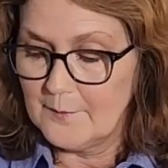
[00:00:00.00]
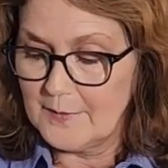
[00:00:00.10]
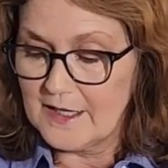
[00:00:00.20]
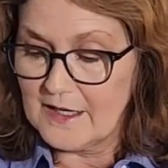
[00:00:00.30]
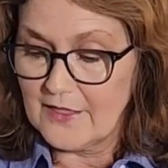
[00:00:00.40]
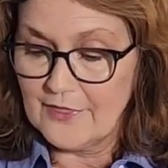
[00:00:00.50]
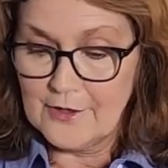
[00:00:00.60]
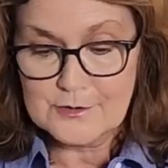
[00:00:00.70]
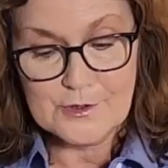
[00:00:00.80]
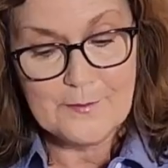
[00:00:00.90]
But
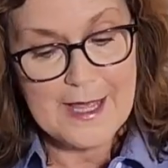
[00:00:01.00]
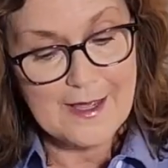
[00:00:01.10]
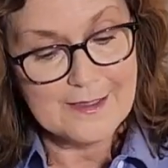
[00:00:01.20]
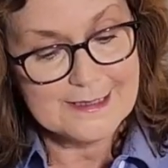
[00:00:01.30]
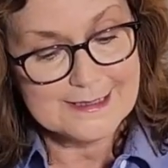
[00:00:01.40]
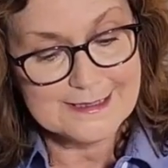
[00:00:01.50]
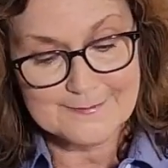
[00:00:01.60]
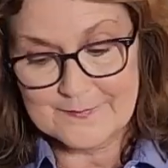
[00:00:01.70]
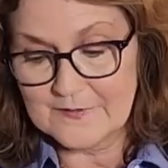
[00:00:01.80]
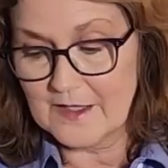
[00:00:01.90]
those are the
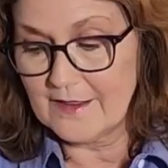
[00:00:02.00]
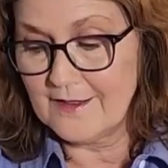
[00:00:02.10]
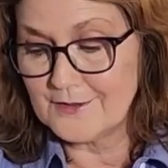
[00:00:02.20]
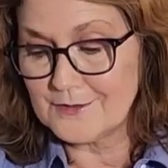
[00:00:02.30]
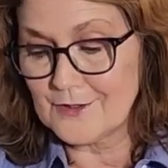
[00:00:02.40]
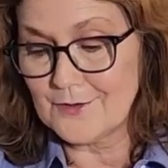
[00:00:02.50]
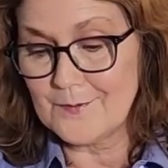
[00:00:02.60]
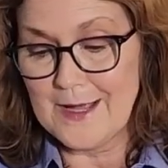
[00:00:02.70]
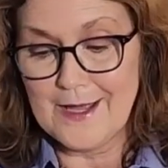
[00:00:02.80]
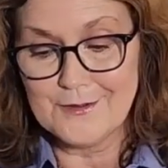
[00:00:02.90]
bags. Those are the
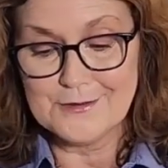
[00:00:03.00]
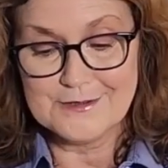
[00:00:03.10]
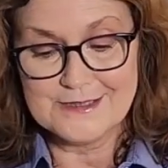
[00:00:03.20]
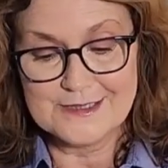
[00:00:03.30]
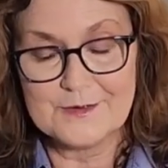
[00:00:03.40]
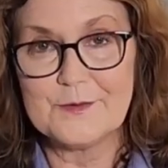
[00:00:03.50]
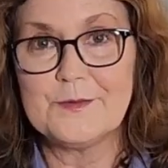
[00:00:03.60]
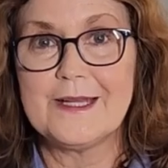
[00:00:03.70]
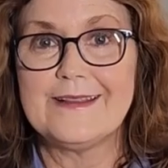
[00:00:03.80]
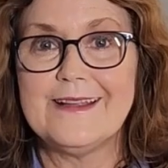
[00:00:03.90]
patterns.
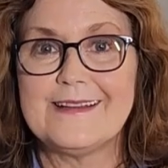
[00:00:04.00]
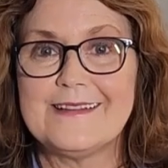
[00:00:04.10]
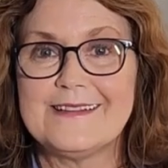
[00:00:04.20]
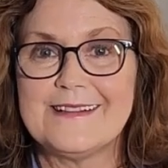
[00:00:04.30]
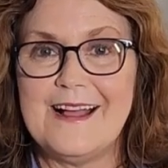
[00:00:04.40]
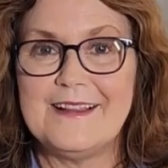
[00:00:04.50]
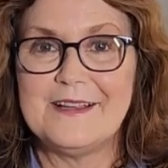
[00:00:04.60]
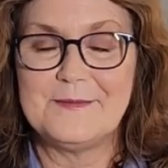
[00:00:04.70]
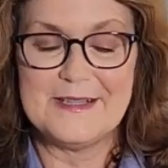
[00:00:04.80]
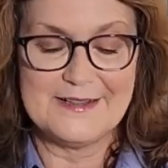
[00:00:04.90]
What do you think? I
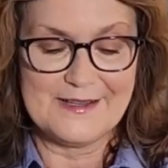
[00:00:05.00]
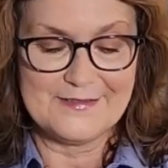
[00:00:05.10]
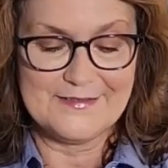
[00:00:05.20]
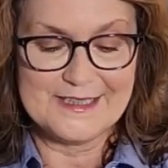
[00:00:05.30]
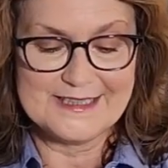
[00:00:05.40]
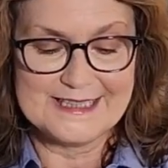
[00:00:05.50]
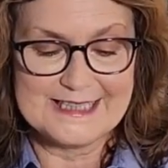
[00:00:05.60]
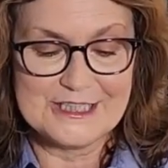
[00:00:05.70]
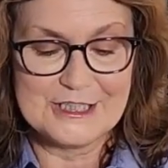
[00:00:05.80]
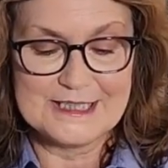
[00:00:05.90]
think it'd be a lot of fun to
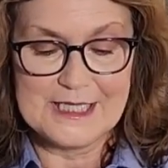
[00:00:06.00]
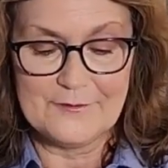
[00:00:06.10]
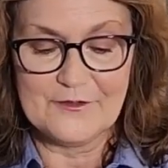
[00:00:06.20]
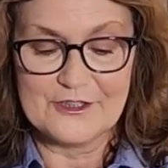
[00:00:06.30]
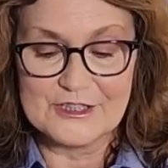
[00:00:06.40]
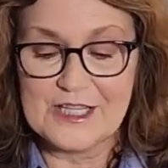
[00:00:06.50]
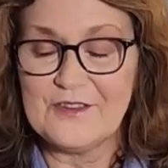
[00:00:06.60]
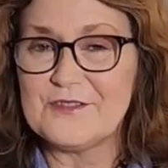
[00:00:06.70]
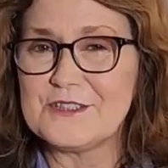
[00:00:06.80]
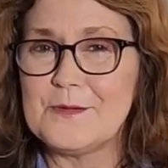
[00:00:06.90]
stitch these up for
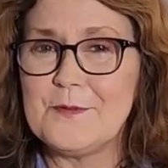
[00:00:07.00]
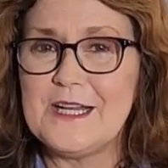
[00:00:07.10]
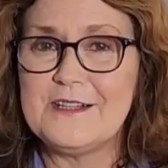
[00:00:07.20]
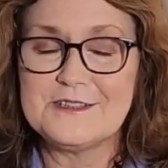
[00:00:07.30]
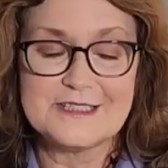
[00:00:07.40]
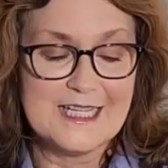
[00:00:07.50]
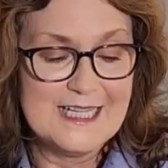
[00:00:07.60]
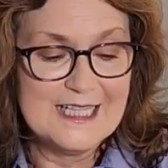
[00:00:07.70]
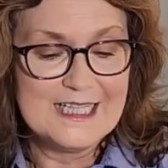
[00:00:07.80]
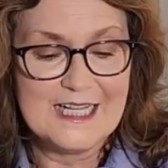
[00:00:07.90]
yourself or someone else.
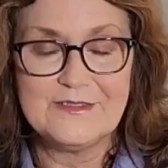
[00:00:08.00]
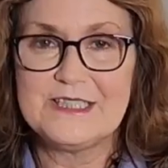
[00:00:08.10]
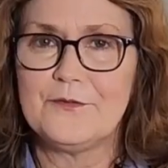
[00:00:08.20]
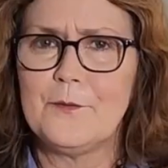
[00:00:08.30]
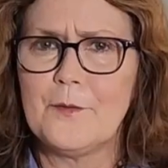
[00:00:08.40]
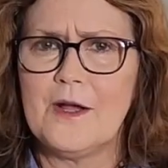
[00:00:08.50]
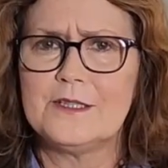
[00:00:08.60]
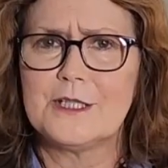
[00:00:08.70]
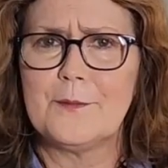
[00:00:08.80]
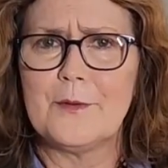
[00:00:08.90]
Kind of a different
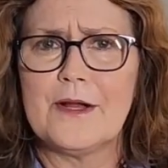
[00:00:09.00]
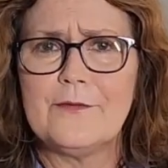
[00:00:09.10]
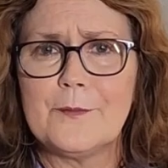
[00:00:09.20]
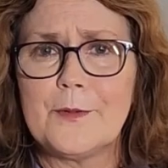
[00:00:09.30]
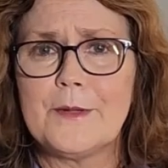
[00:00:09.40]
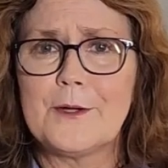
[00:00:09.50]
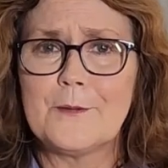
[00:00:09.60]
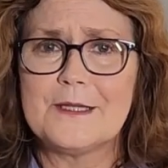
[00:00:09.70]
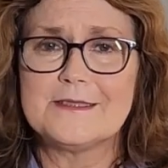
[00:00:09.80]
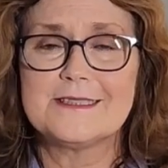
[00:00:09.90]
project, a break from your bigger
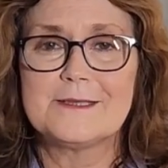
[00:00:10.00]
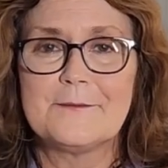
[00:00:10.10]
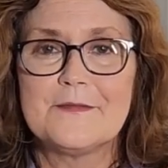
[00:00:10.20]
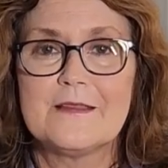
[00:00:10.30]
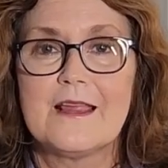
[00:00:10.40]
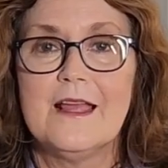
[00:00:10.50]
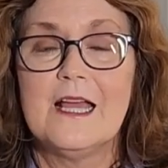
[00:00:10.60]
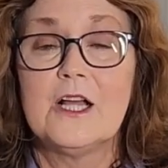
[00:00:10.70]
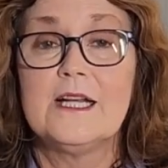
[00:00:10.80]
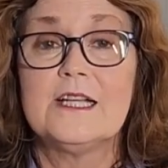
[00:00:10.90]
ones.
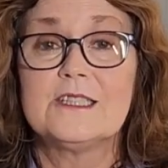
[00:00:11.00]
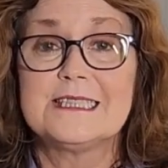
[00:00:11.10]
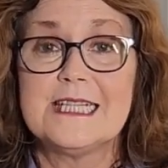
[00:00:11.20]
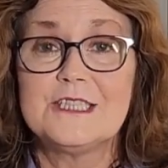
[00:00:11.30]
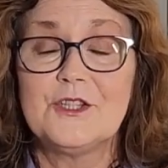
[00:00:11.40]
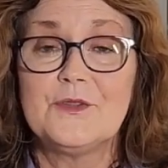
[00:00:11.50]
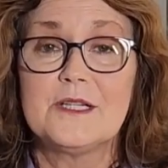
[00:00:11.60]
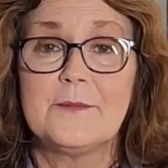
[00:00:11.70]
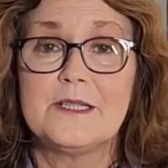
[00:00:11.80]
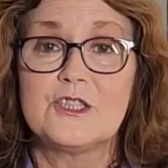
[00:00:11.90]
And now stay tuned
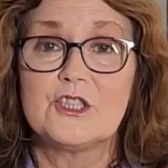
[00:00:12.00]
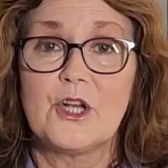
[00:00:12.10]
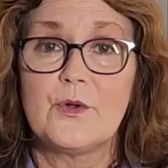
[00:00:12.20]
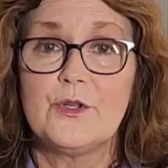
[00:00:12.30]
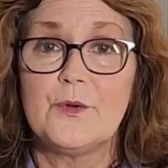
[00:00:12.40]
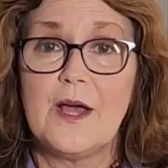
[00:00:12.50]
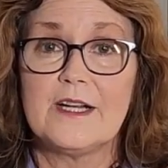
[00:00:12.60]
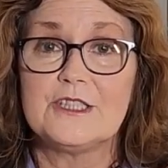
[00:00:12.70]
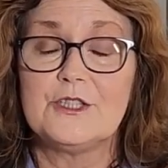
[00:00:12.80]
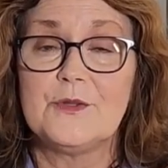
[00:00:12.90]
and I'm going to show you how
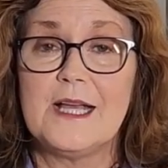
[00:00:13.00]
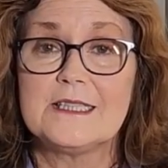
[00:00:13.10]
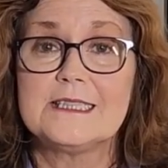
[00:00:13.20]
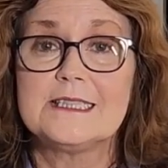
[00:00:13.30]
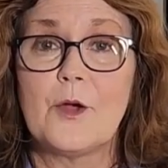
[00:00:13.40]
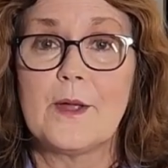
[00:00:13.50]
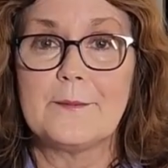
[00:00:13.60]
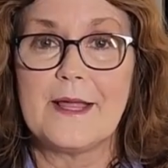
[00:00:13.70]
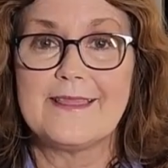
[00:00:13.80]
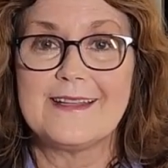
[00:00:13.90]
to do that sewing
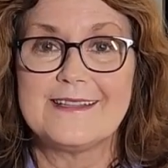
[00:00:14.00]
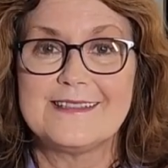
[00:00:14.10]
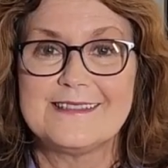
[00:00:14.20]
method.